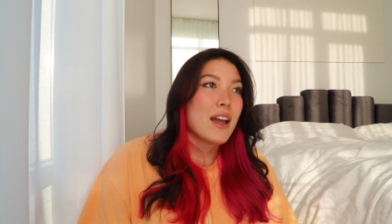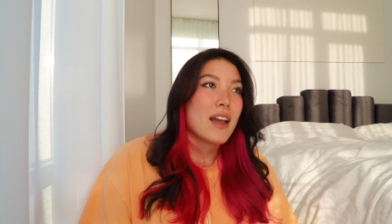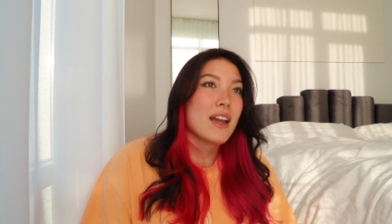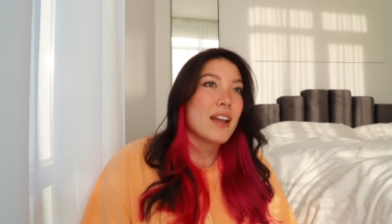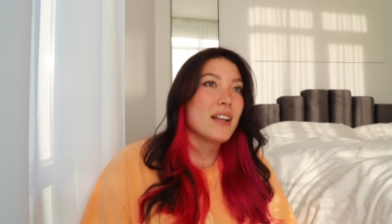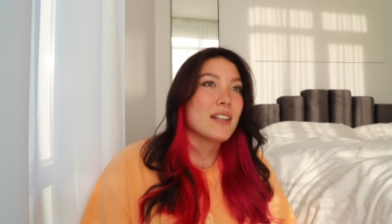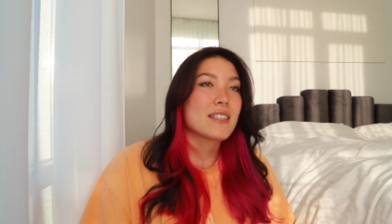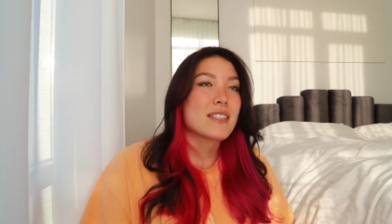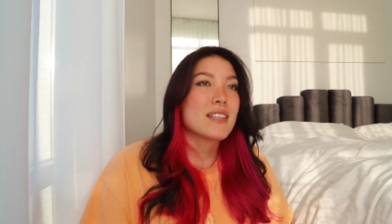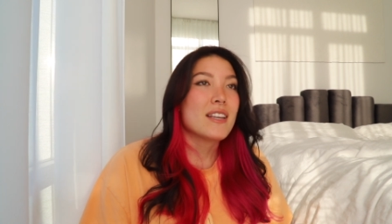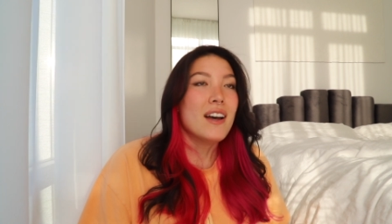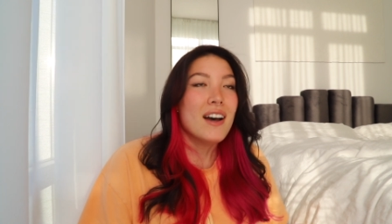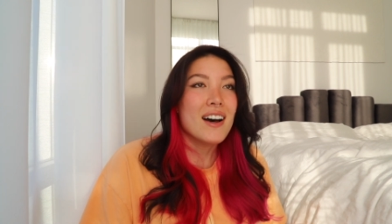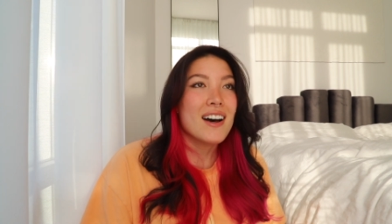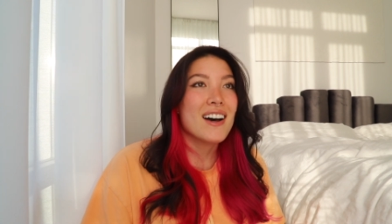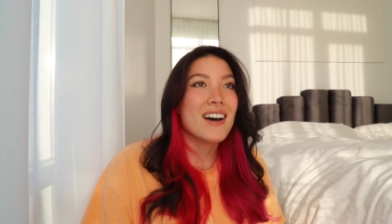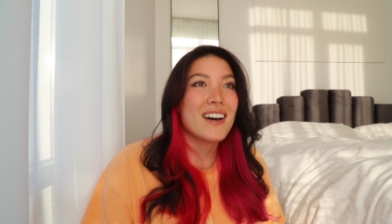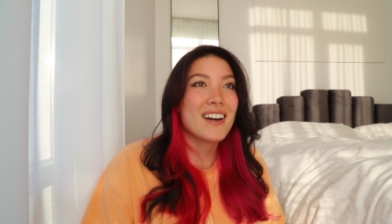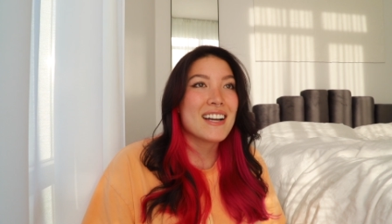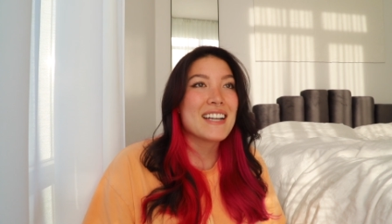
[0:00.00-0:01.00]
It's
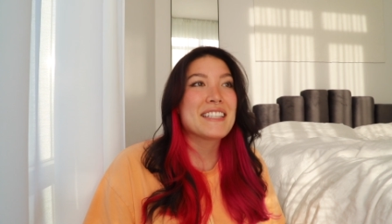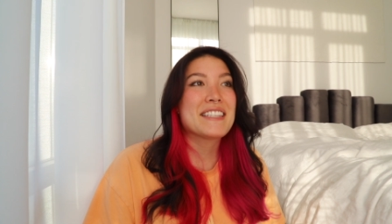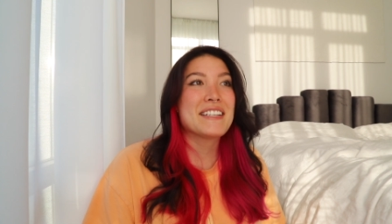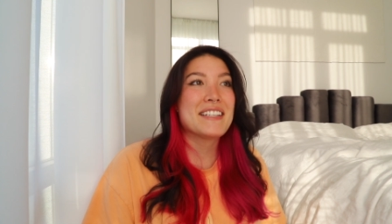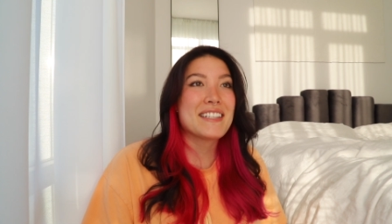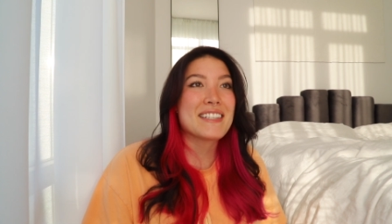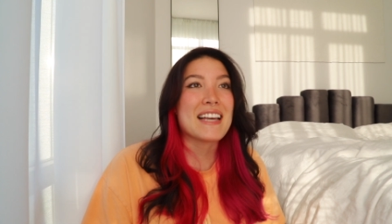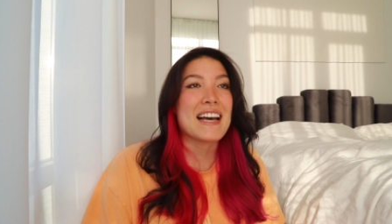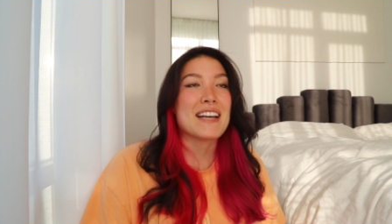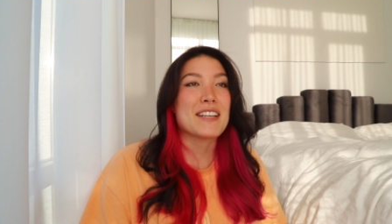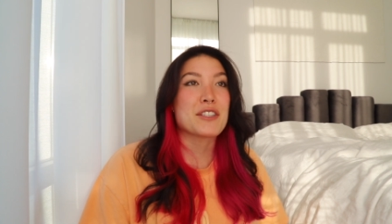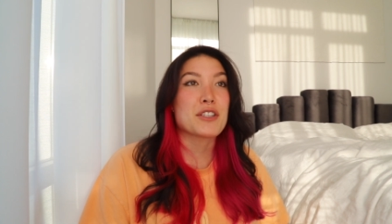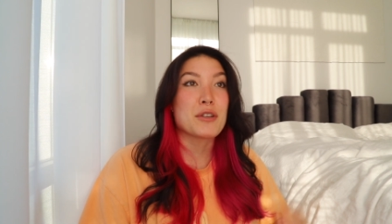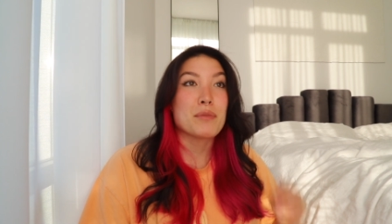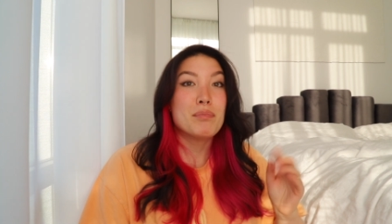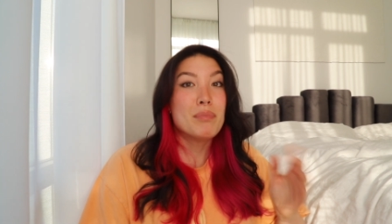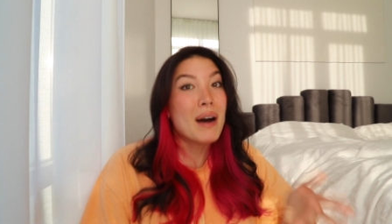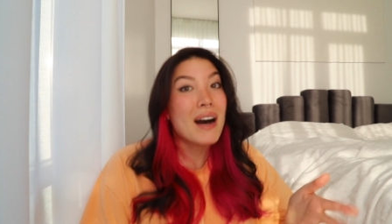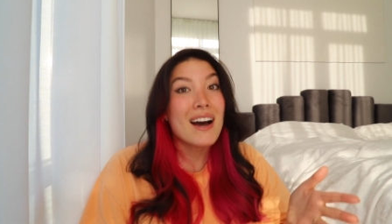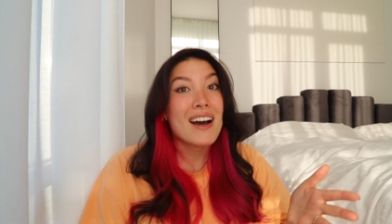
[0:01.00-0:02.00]
a
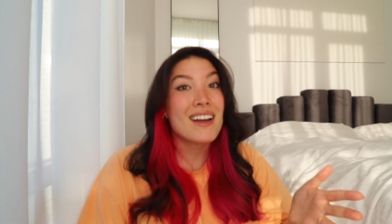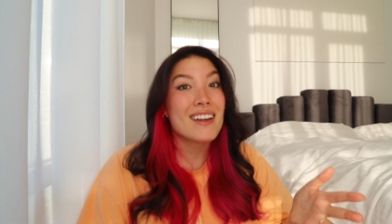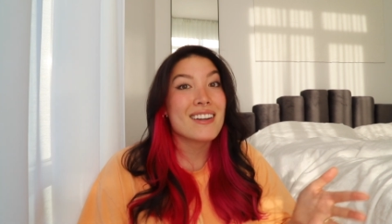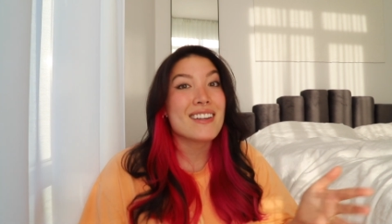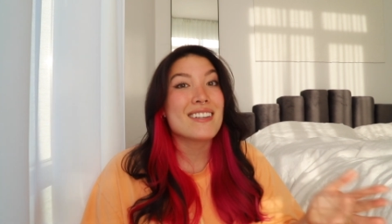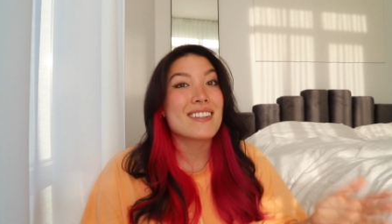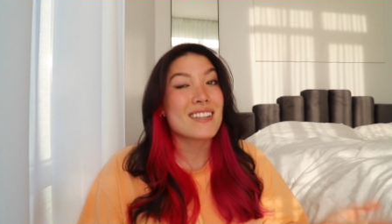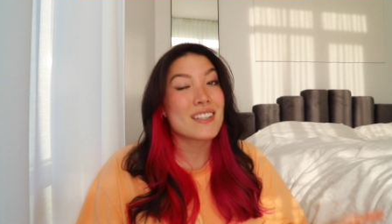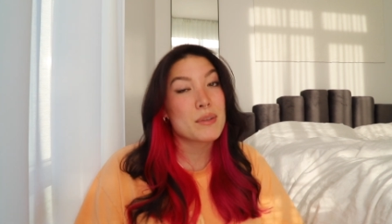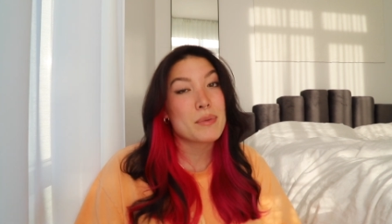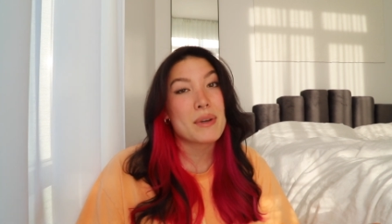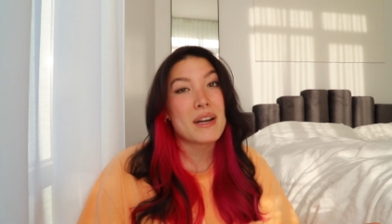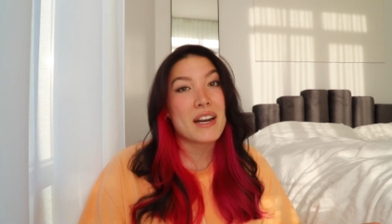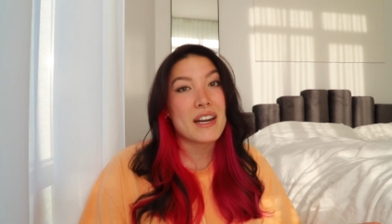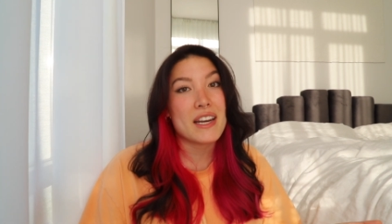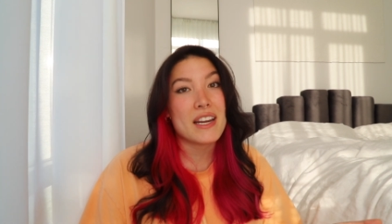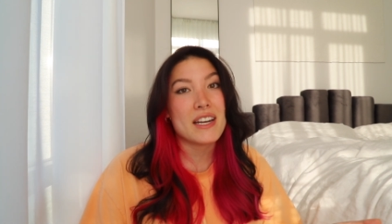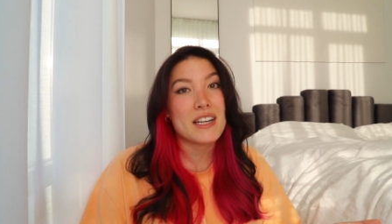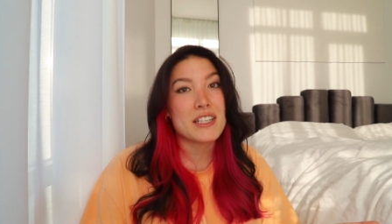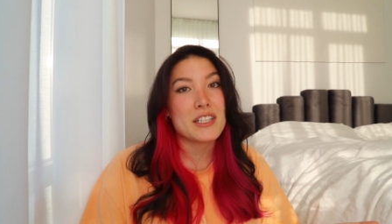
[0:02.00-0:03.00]
disaster, but it does what I
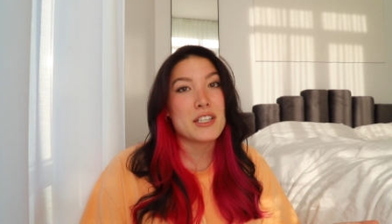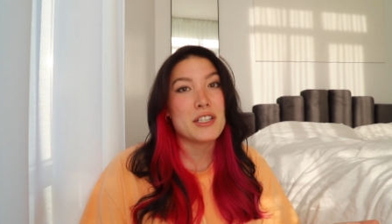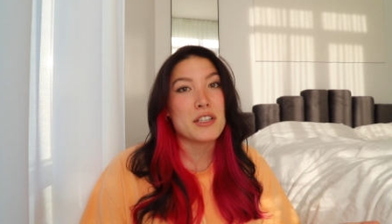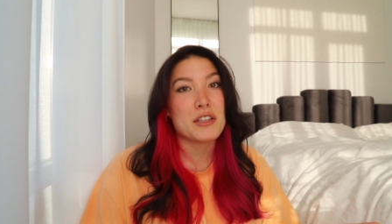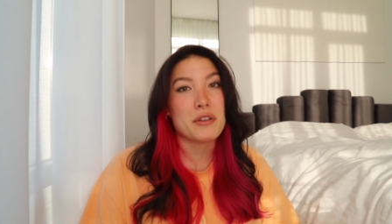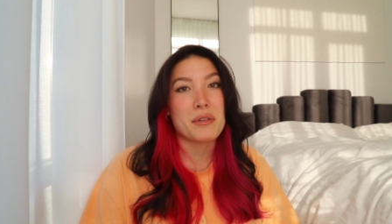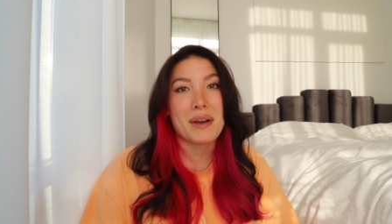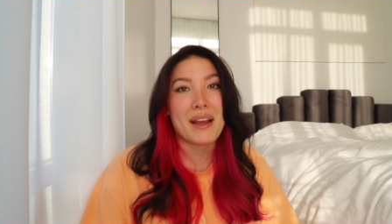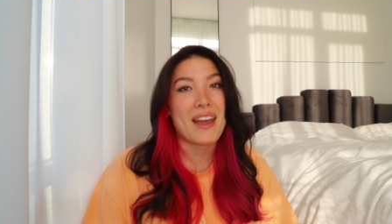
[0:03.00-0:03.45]
need it to do,